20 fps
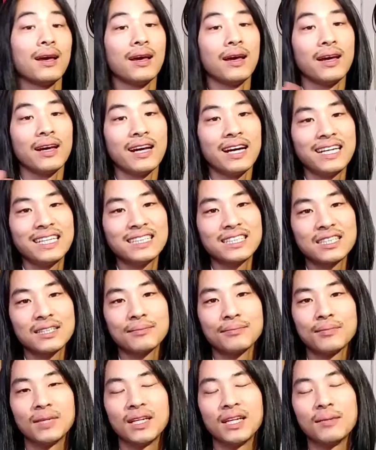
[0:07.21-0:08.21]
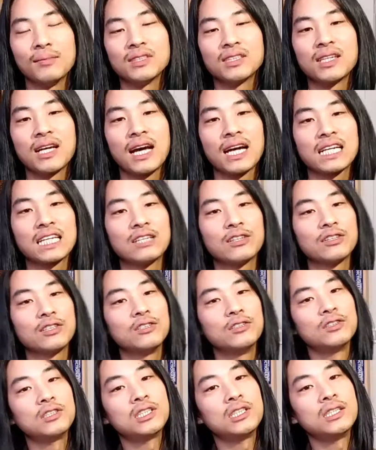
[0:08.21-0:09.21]
Hey guys, my name is Taka
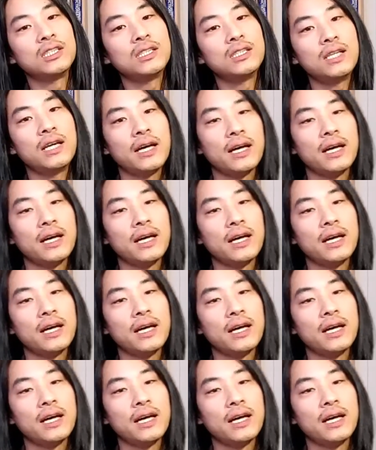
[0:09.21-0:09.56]
Hakushi,